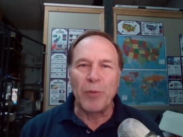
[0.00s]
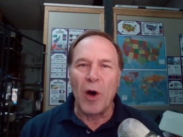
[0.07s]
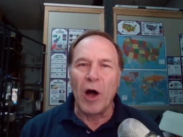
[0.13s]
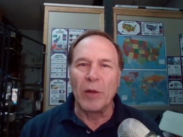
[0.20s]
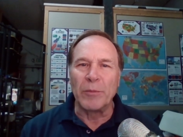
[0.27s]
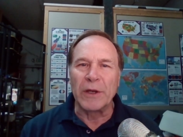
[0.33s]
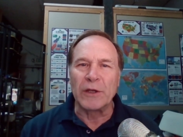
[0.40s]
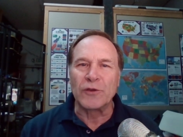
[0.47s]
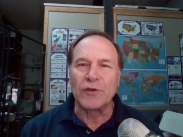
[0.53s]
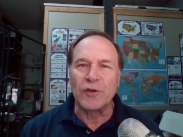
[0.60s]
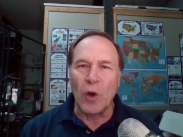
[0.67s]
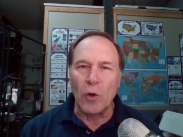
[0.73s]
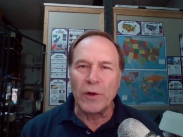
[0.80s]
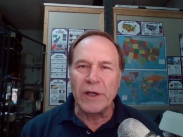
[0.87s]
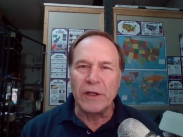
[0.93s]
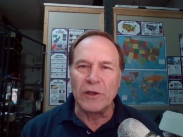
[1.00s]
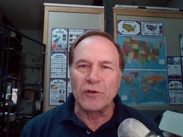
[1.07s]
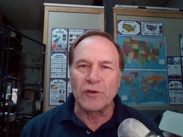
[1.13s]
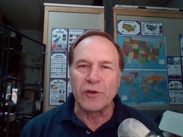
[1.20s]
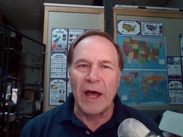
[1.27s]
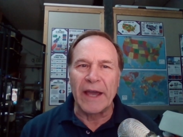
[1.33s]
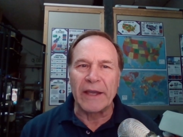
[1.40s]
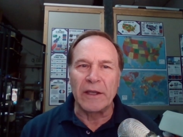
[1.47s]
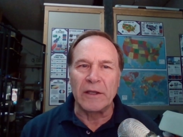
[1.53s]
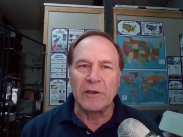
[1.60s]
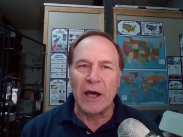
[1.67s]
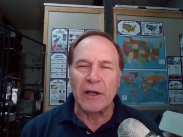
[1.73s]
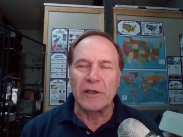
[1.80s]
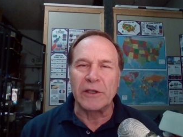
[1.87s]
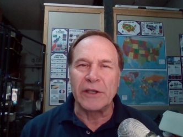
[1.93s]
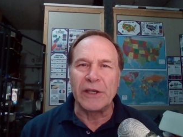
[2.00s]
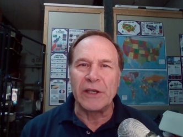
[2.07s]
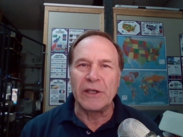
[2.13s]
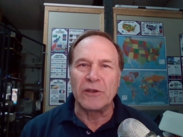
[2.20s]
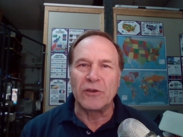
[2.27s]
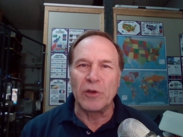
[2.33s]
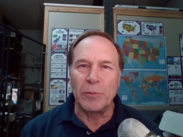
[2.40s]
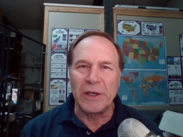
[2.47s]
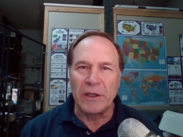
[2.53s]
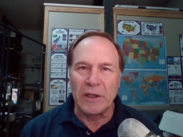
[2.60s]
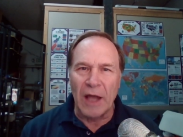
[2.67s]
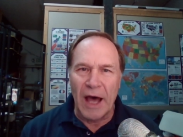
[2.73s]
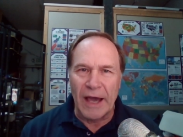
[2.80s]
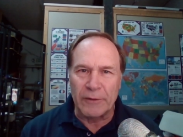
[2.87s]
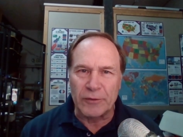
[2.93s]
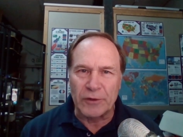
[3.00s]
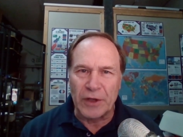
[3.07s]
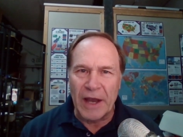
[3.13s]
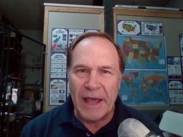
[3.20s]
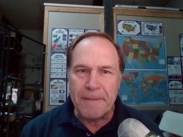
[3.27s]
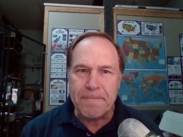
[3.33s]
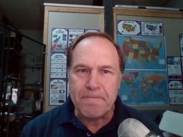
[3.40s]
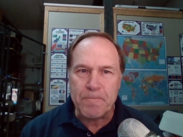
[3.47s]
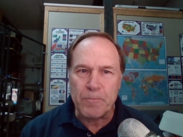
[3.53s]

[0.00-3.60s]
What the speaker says: Paul, Minnesota is lucky to be alive today.